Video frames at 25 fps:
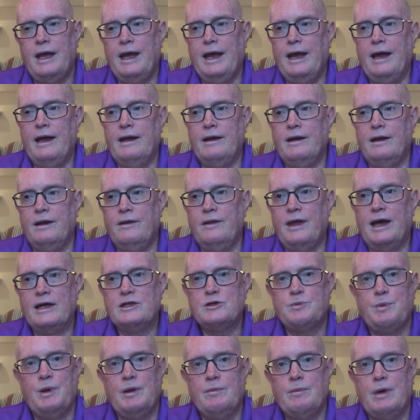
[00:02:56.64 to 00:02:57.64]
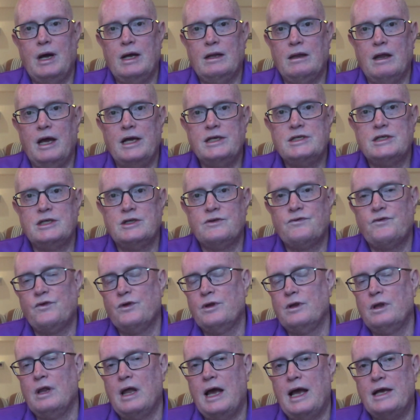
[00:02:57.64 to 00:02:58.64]
And that's been my license
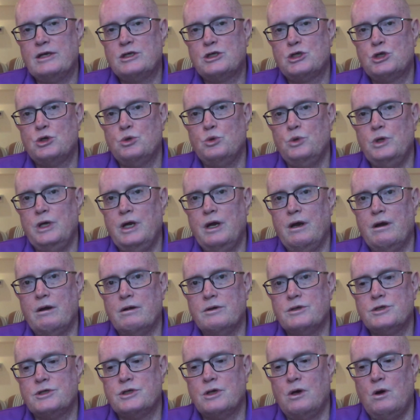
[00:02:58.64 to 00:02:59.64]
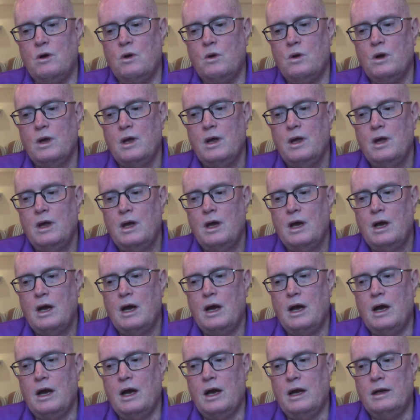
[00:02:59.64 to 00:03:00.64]
for the last 2 years. So
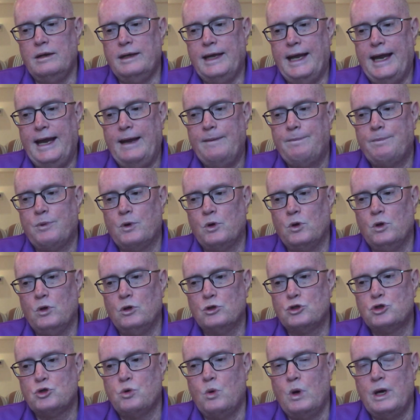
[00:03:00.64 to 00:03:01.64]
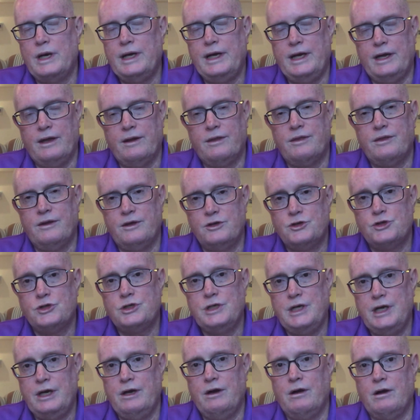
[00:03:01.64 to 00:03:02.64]
on April 20th
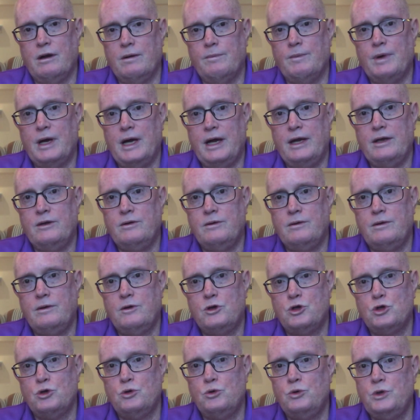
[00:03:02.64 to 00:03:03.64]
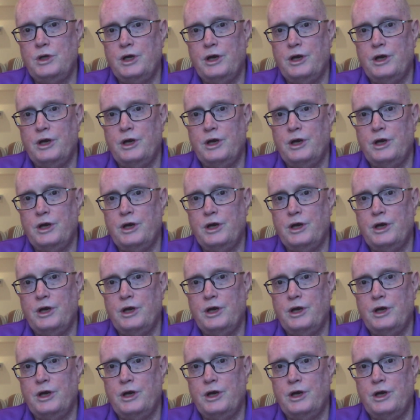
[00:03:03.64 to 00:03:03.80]
this year, my 2